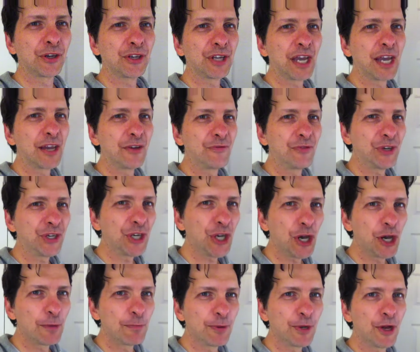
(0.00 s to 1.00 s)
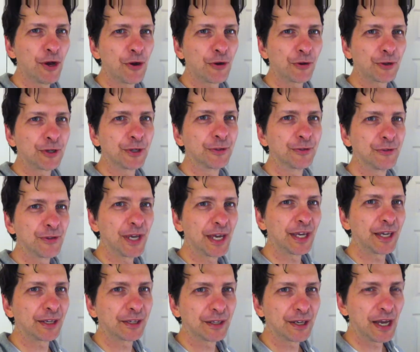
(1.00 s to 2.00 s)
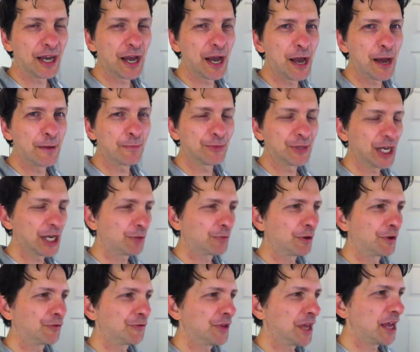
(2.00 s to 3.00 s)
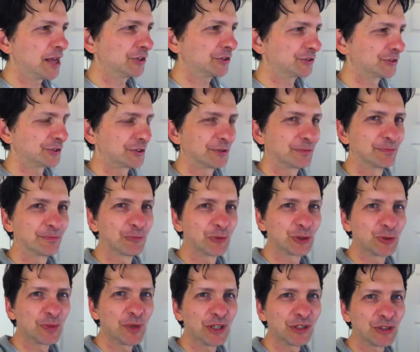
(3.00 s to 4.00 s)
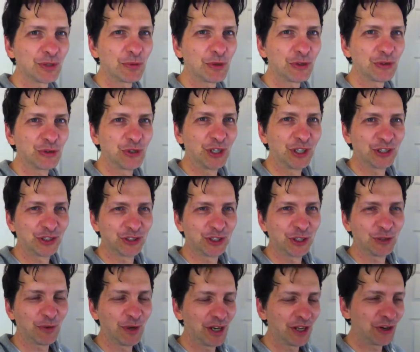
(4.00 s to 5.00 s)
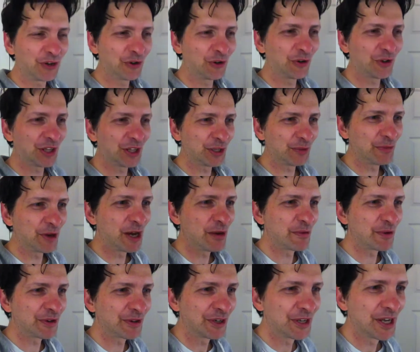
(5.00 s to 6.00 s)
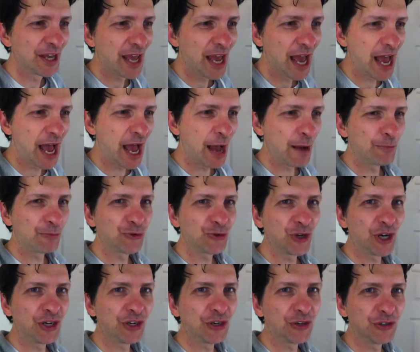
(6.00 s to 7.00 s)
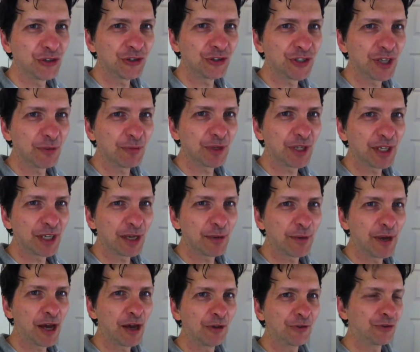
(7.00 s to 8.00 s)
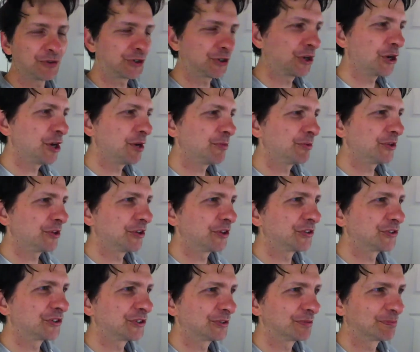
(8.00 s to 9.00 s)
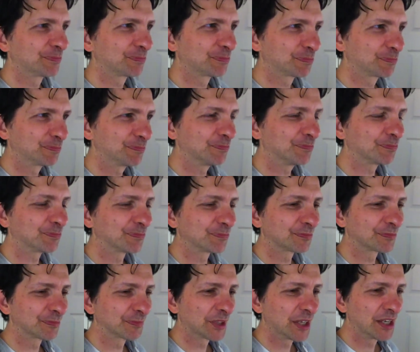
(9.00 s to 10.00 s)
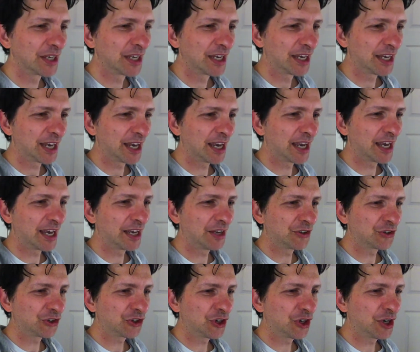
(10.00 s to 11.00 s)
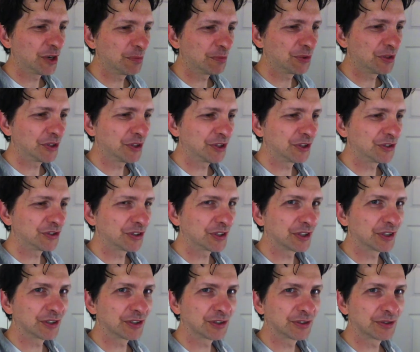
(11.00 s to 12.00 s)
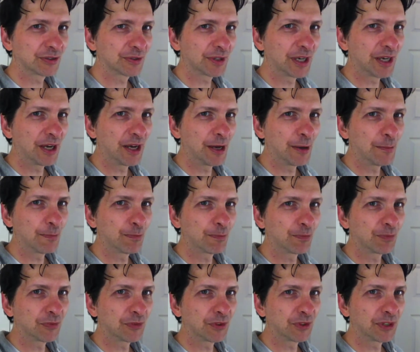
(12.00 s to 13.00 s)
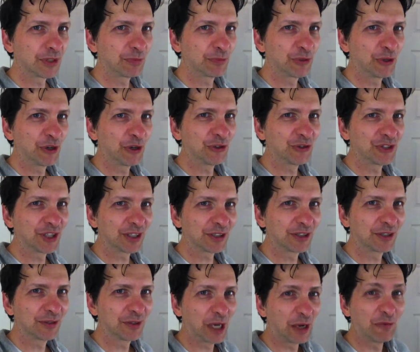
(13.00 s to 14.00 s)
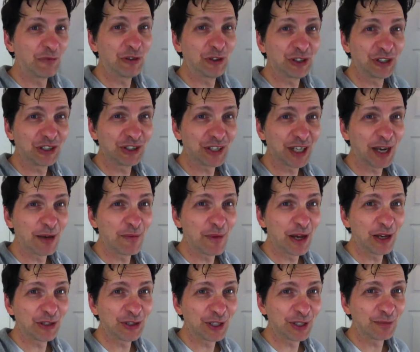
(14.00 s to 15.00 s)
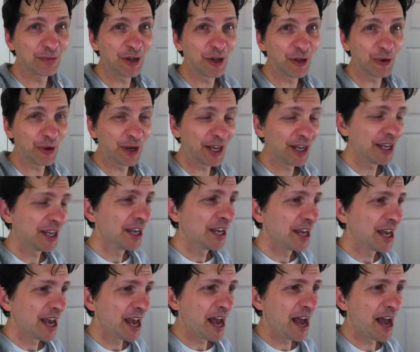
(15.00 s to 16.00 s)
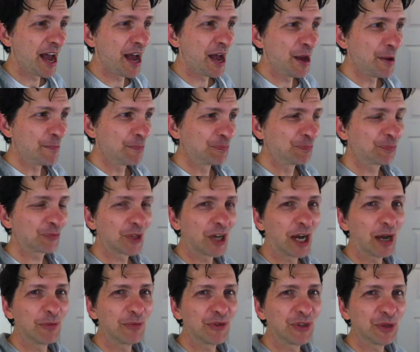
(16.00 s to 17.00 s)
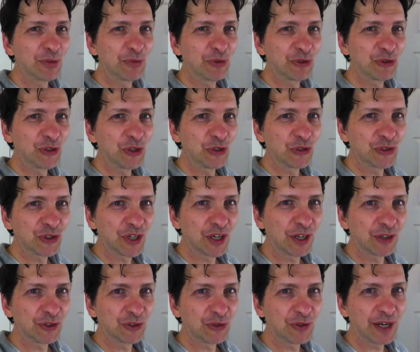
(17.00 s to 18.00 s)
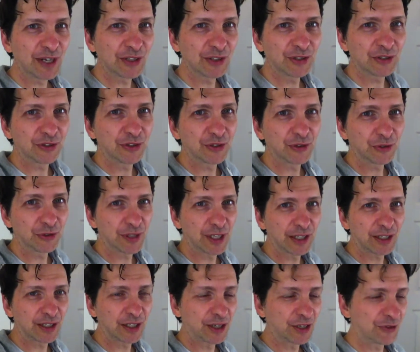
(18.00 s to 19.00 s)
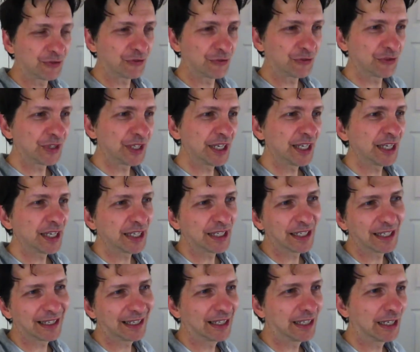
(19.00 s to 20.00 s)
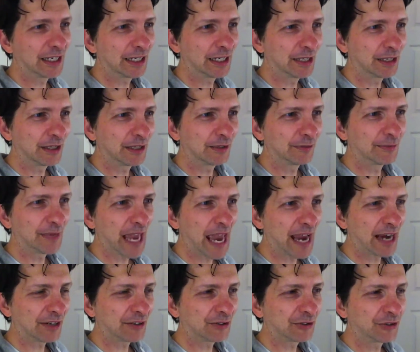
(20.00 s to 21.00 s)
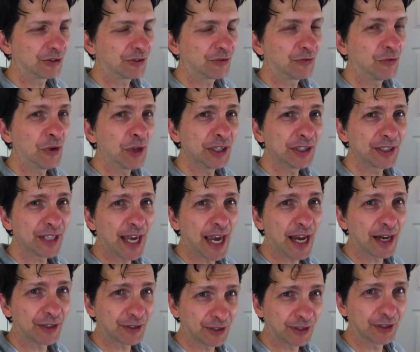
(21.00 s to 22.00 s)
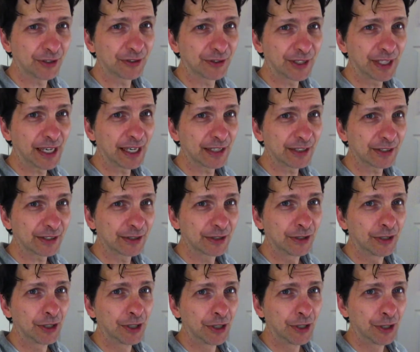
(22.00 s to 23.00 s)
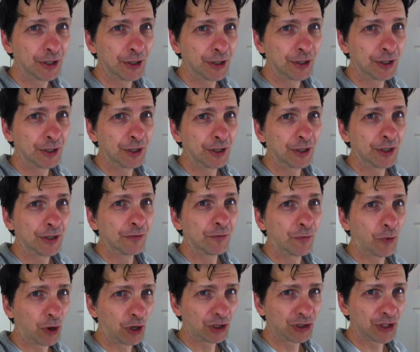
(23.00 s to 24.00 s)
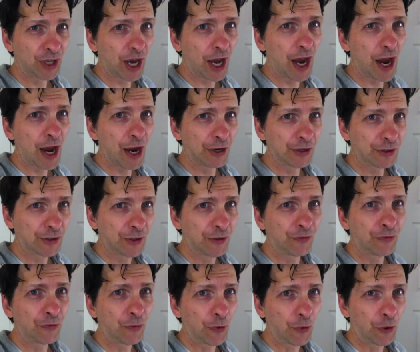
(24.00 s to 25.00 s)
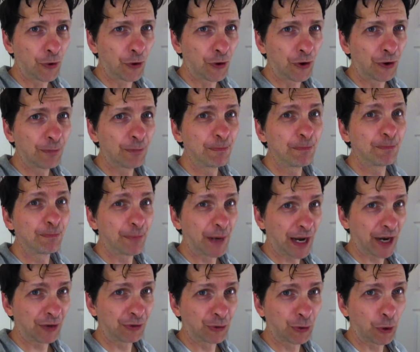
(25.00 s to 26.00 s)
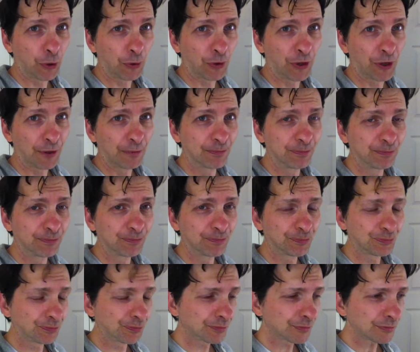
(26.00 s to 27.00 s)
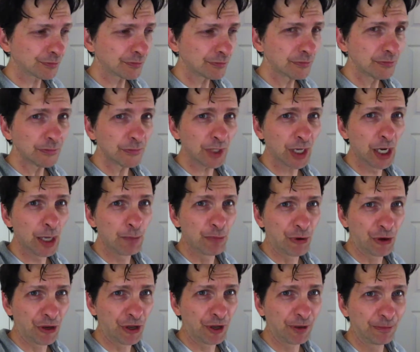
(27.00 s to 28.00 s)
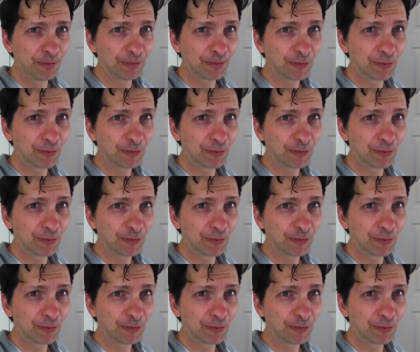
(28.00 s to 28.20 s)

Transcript: Okay, video blog thing, um, take 1000, which means I'm not doing too well at all at the moment. I'm um, trying to do something about the Curb Dudes. Hmm. And the Curb Dudes is um, the project, I'm Richie Zarmajian by the way. Um, I'm the producer, director and all that kind of thing. Um, actor, voice actor, yes. Voice actor for Bad Caller. Hey brother.